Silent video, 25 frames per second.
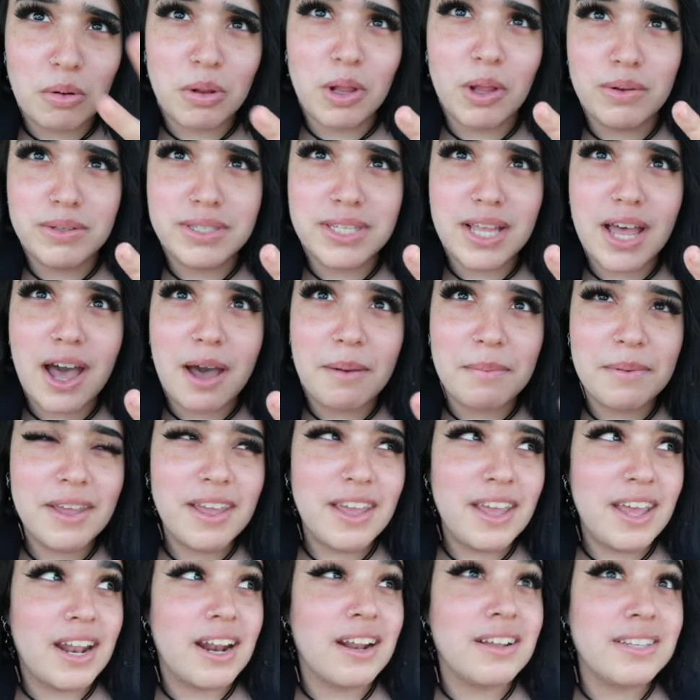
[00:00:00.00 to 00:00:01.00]
close up.
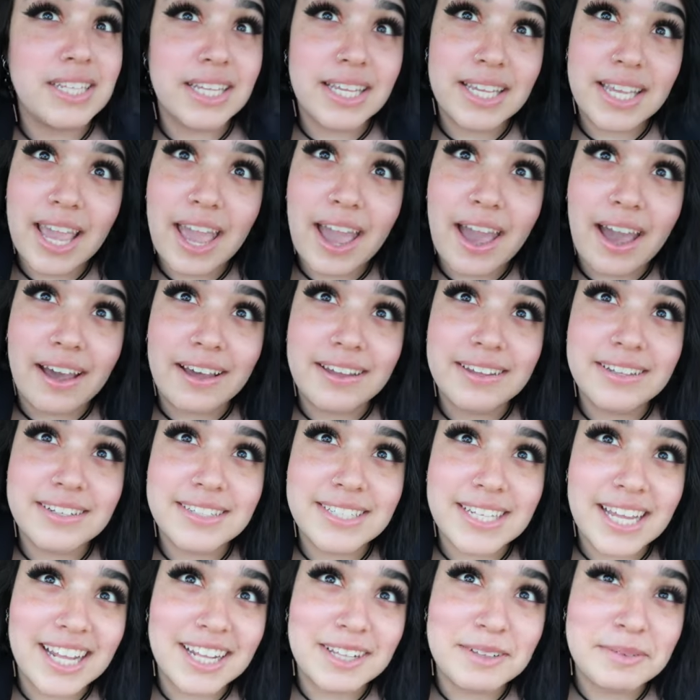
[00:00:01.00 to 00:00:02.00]
I was like, yeah, you're
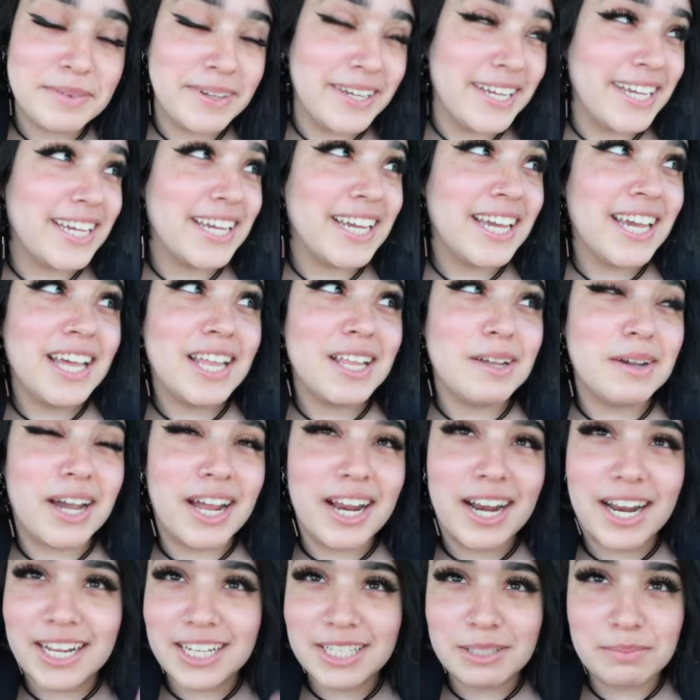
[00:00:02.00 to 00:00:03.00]
telling me. And
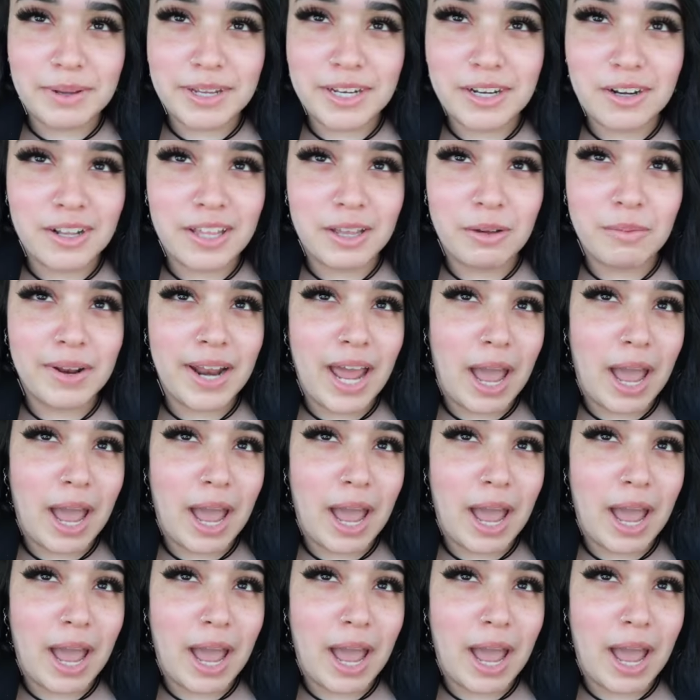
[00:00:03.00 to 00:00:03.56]
I explained to her like